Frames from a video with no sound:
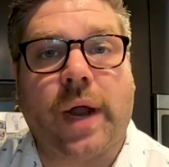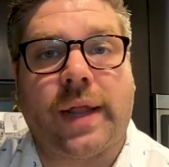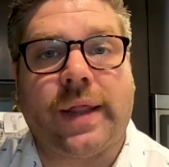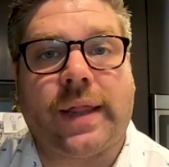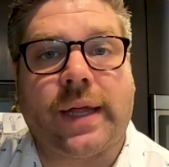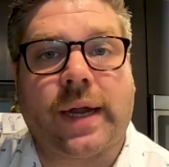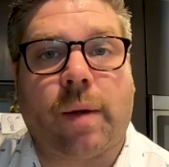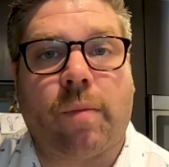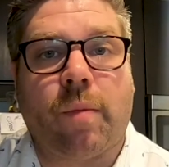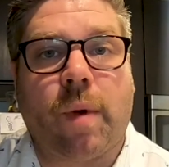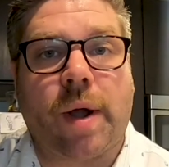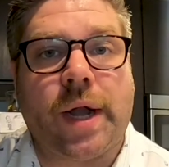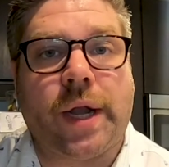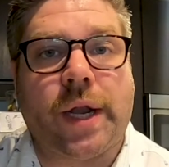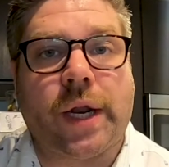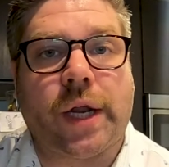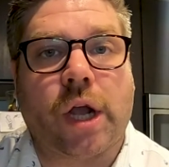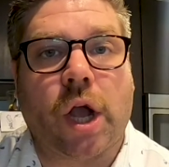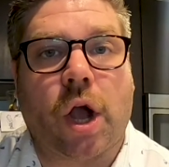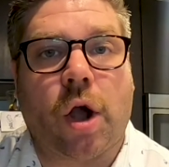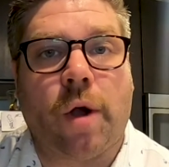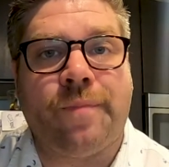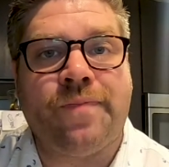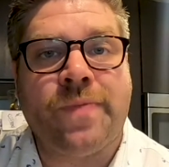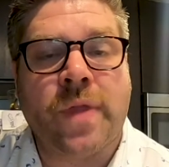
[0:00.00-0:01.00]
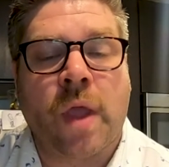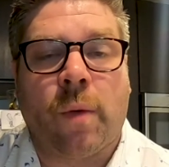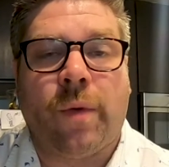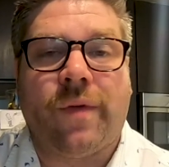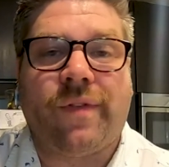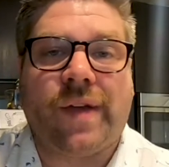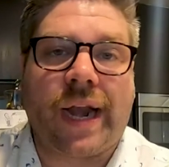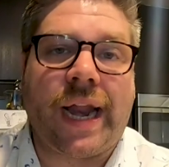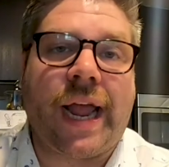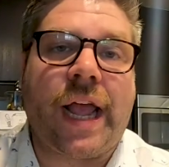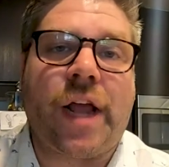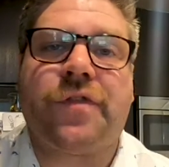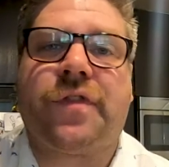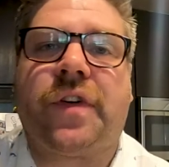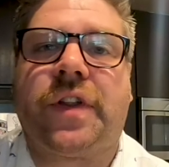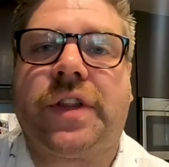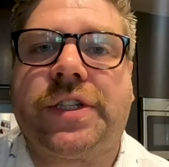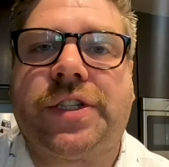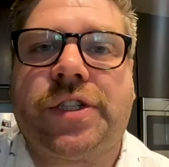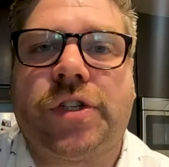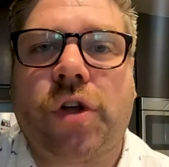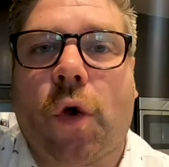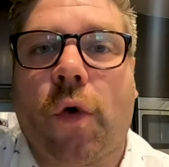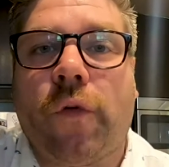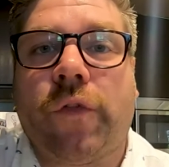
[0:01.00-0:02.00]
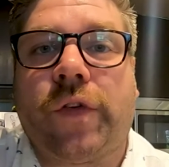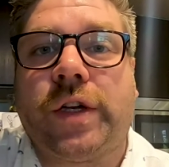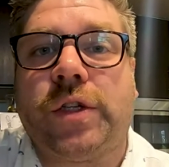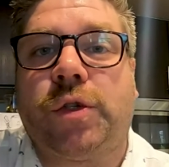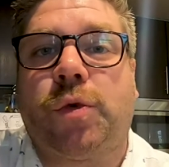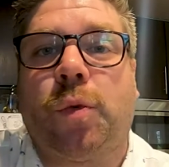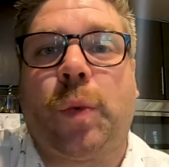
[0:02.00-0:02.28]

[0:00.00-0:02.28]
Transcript: I think I'm ready to go. We've got to head over to the stove because